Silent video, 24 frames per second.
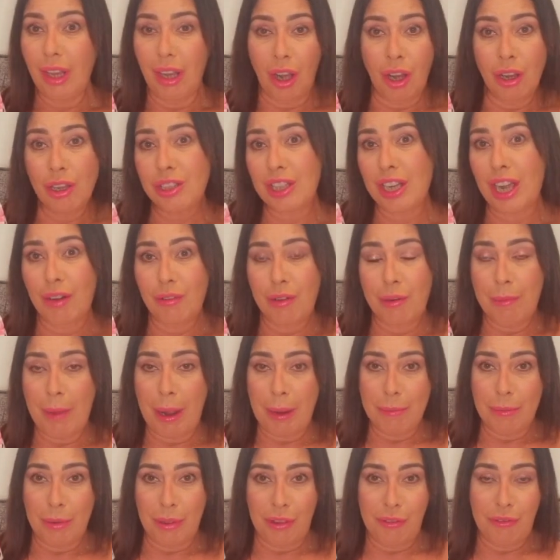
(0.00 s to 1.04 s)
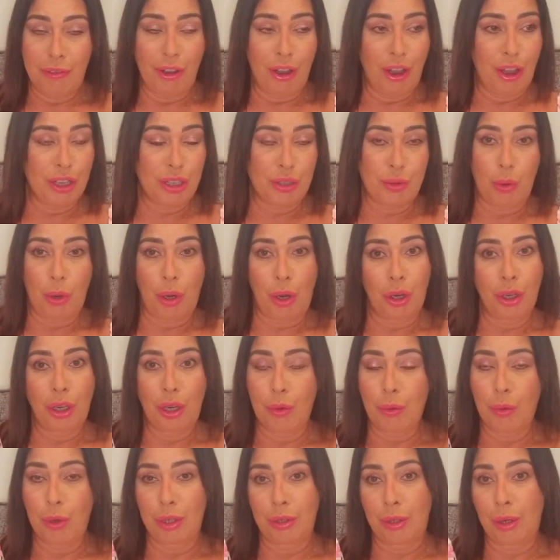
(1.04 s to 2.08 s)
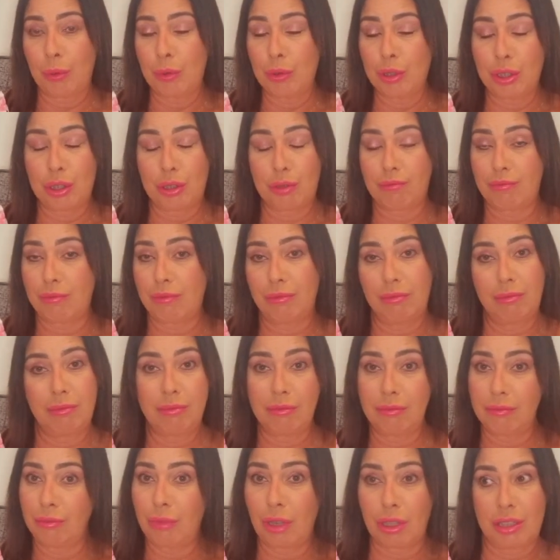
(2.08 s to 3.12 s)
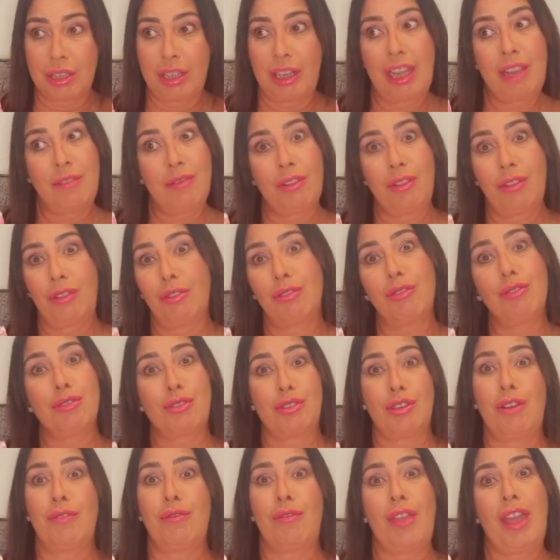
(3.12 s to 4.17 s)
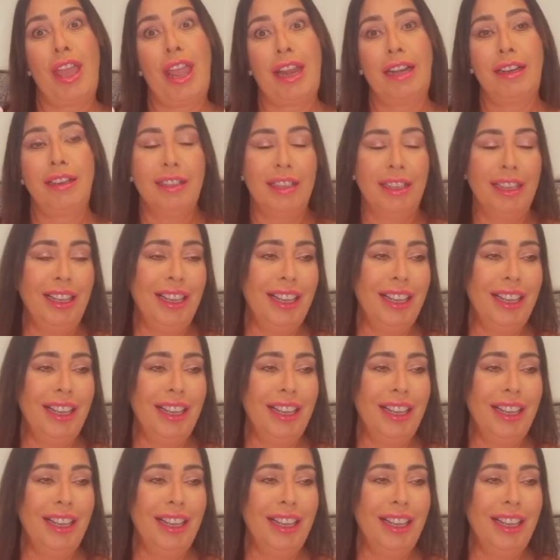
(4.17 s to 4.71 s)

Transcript: I don't remember the first one. I, I was, wasn't even thought of then.